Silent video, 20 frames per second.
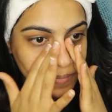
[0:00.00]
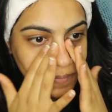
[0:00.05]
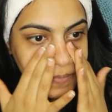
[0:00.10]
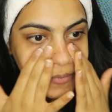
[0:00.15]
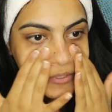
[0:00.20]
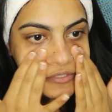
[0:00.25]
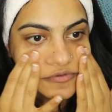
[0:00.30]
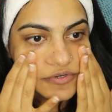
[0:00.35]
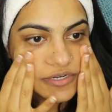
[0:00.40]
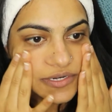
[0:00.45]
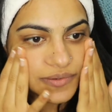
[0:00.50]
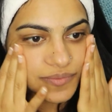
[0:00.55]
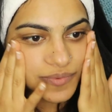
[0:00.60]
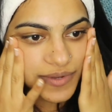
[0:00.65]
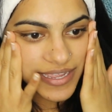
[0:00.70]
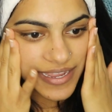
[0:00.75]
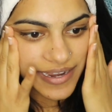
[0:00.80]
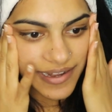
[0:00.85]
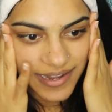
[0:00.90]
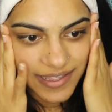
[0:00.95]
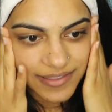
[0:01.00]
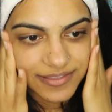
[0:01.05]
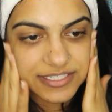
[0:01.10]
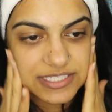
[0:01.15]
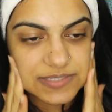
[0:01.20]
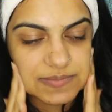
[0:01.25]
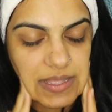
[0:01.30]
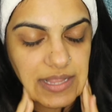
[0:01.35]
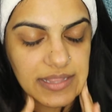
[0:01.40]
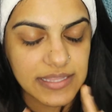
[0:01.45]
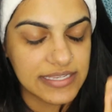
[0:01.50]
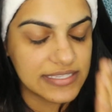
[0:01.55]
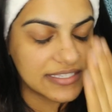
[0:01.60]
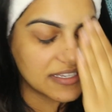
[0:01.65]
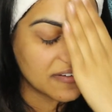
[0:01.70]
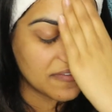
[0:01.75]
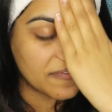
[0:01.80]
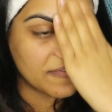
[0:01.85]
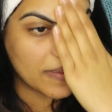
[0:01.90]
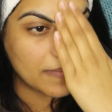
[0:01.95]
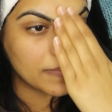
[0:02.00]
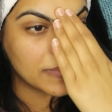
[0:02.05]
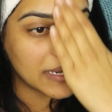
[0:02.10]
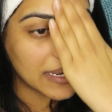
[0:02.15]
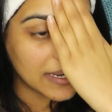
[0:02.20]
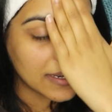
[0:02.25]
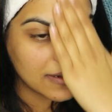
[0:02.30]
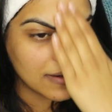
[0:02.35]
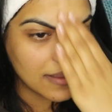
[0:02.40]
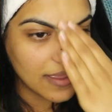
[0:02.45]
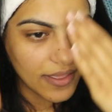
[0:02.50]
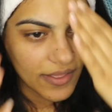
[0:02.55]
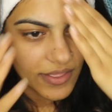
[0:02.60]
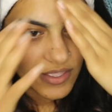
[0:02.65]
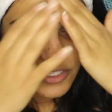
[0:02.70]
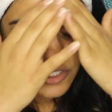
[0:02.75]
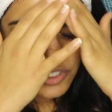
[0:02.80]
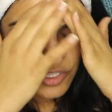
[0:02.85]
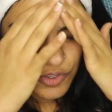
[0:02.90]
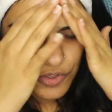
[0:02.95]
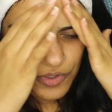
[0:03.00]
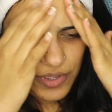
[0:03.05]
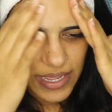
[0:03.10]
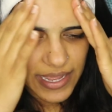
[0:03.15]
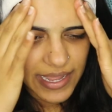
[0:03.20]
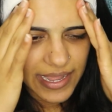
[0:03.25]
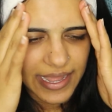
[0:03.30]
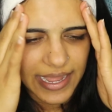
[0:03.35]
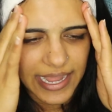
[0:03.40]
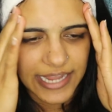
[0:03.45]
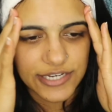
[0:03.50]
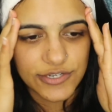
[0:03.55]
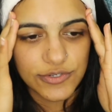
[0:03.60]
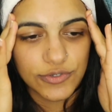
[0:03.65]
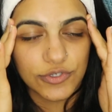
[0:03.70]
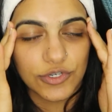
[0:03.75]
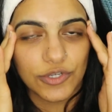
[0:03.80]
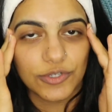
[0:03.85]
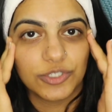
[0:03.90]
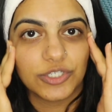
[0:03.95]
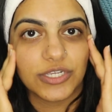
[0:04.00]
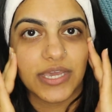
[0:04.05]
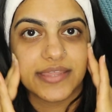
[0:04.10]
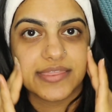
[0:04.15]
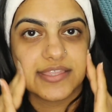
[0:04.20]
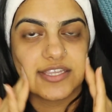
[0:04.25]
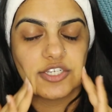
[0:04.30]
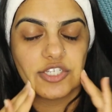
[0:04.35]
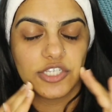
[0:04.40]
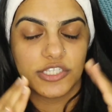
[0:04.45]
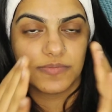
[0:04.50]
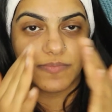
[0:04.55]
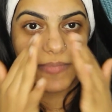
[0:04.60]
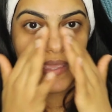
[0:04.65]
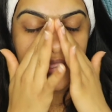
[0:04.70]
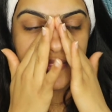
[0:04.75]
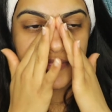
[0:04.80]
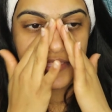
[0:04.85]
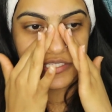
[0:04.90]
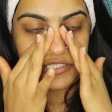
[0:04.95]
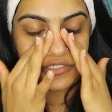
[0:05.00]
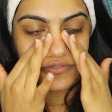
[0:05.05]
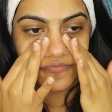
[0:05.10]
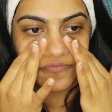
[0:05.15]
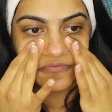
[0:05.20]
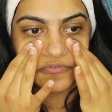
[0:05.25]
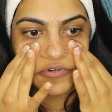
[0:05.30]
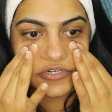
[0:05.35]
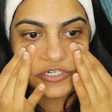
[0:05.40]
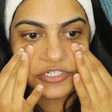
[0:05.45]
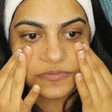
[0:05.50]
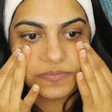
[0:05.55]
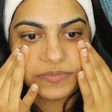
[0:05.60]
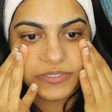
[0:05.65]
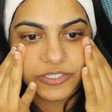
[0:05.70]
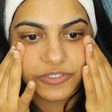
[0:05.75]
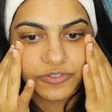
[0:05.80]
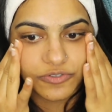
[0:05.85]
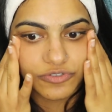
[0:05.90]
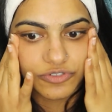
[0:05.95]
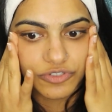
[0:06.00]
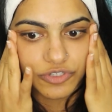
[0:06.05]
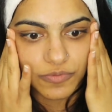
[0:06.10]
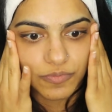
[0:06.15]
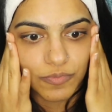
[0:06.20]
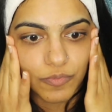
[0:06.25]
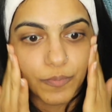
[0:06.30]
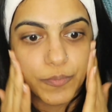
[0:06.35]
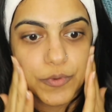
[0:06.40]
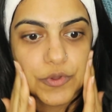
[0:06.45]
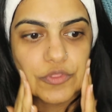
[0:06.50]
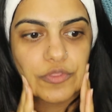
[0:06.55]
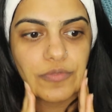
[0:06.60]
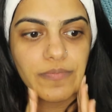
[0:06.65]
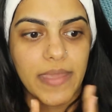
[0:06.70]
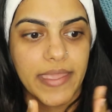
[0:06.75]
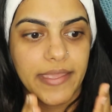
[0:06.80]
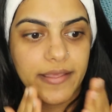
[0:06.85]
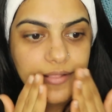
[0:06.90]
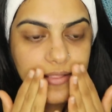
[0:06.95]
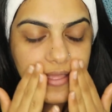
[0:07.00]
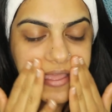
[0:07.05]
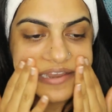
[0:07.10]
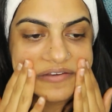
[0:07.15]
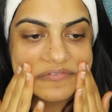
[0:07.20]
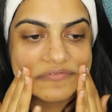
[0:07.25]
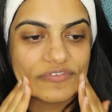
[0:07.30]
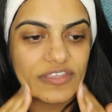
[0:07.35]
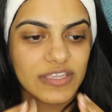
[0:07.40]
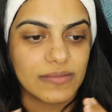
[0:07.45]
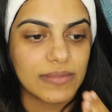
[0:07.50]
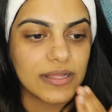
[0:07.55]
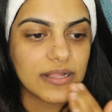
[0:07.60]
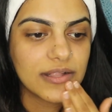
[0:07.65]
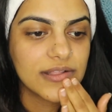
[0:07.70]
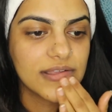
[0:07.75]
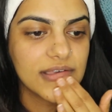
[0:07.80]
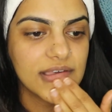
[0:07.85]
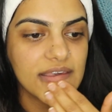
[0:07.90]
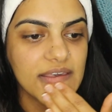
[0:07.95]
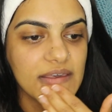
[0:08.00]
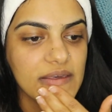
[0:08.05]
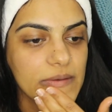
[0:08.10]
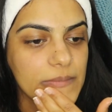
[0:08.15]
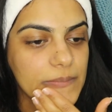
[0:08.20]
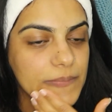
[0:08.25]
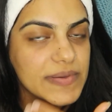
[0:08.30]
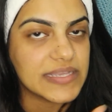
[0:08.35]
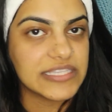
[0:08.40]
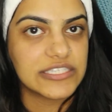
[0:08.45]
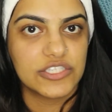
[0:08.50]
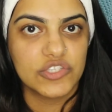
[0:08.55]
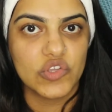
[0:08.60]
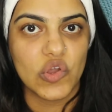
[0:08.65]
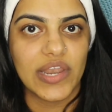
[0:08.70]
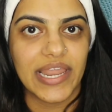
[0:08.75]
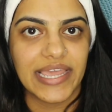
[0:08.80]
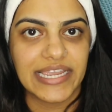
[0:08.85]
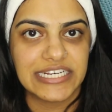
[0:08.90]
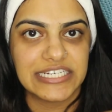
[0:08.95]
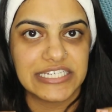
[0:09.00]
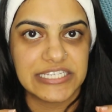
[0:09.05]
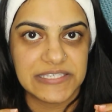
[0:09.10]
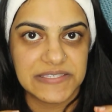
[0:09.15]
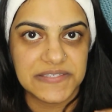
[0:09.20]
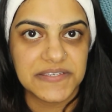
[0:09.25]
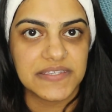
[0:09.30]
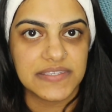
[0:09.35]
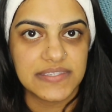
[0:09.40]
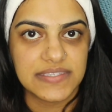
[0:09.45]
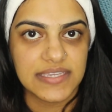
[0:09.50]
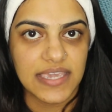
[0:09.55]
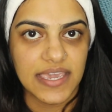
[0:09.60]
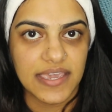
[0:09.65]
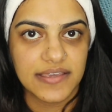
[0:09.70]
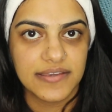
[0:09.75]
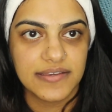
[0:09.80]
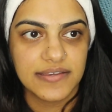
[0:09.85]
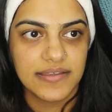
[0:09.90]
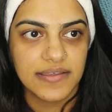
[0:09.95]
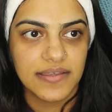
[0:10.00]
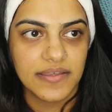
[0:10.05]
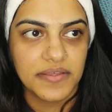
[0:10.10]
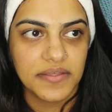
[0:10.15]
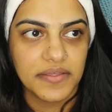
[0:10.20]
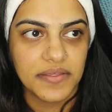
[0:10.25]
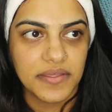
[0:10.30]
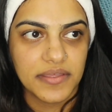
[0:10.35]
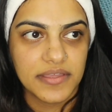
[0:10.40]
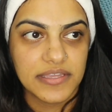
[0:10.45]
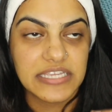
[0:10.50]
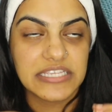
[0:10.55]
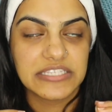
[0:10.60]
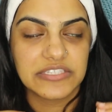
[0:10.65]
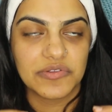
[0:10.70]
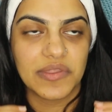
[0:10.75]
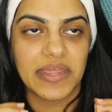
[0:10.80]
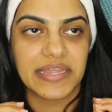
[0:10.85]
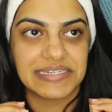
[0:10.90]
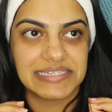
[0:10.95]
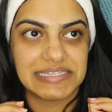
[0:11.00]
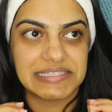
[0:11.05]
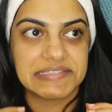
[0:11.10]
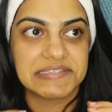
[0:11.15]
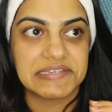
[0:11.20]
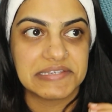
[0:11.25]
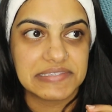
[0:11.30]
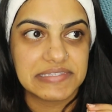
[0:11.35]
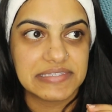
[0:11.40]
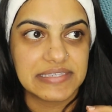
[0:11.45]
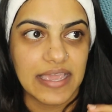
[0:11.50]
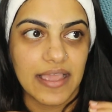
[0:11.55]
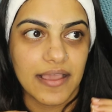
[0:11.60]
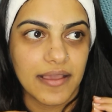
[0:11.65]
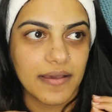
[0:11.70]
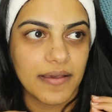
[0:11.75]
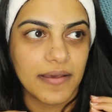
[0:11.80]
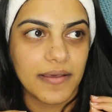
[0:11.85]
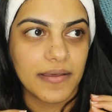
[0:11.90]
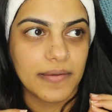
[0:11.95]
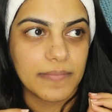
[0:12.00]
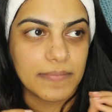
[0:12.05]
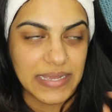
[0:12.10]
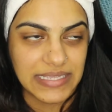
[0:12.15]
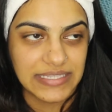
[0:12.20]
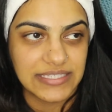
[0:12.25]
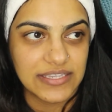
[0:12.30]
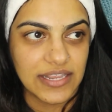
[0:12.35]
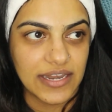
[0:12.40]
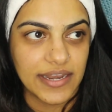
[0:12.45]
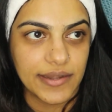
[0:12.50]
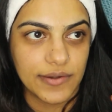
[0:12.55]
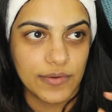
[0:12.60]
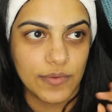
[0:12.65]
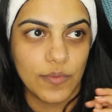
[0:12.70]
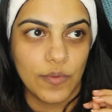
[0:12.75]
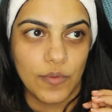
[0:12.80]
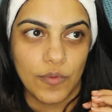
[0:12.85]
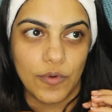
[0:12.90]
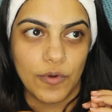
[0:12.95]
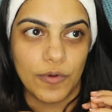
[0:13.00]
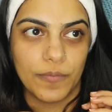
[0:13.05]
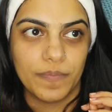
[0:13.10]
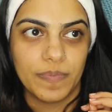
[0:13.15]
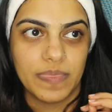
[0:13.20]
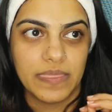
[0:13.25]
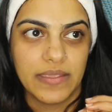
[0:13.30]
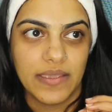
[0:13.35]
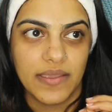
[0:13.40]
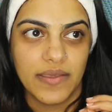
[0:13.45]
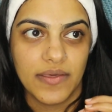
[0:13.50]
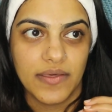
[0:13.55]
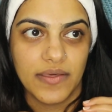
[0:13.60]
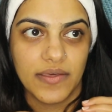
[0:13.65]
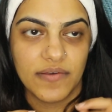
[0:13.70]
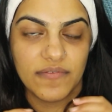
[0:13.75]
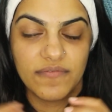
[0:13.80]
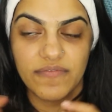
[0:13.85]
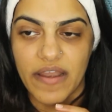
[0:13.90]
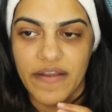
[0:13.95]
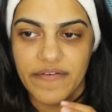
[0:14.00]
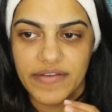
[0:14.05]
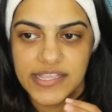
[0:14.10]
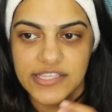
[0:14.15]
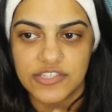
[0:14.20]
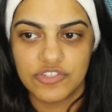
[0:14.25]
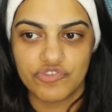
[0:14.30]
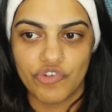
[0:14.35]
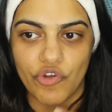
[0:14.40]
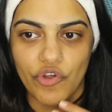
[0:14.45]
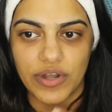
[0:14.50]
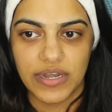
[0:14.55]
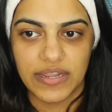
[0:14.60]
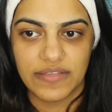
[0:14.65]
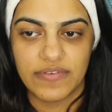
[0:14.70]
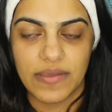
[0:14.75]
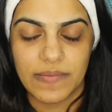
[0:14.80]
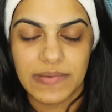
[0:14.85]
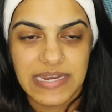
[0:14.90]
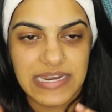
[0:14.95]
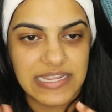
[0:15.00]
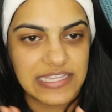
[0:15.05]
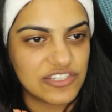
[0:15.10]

It's really weird, like the smell isn't feminine. So I do know she's made this for it to be used on both male and female, but it's not like disgusting. It's not like disgusting masculine or very strongly feminine.